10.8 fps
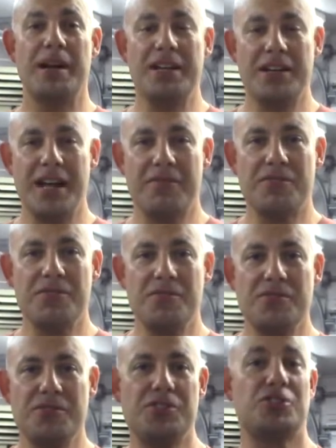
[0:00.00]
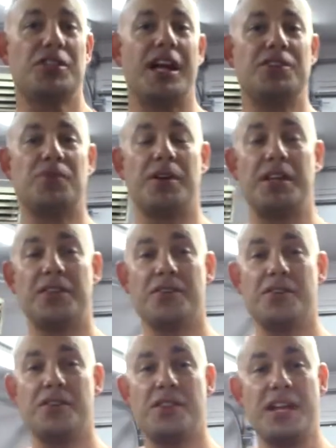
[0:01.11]
good afternoon. It's July
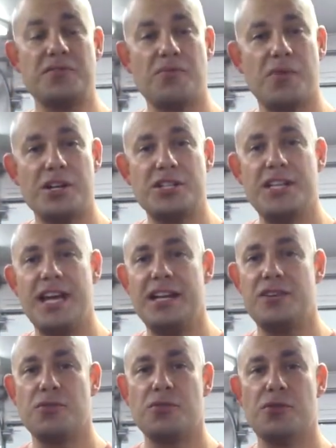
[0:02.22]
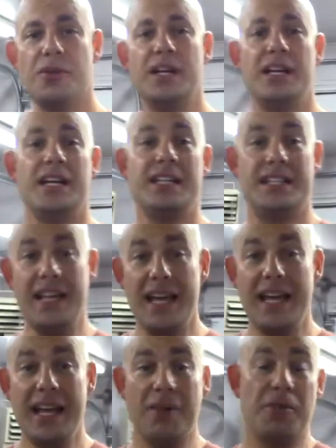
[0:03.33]
23rd. Thanks for watching DaddyCool.
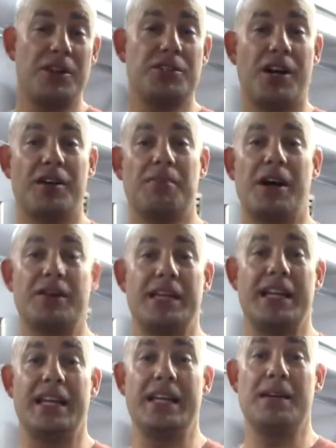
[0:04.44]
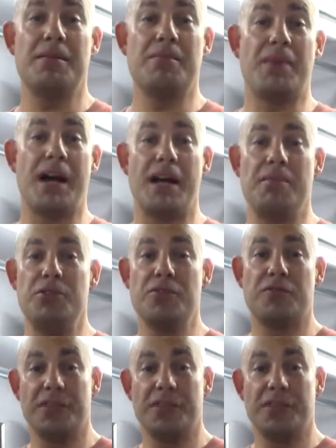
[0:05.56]
Today I want to talk about getting my beautiful